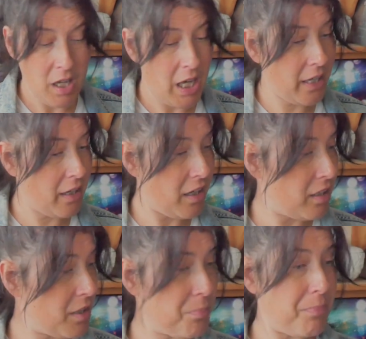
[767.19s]

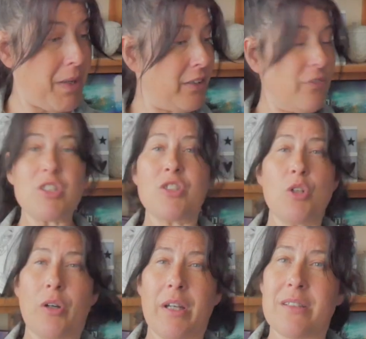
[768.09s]
and I'm just
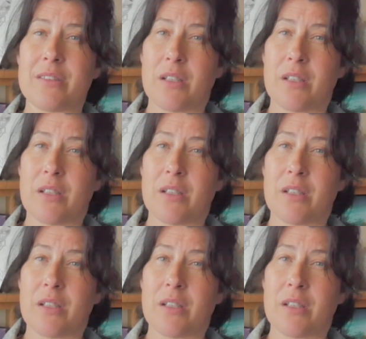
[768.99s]
not, and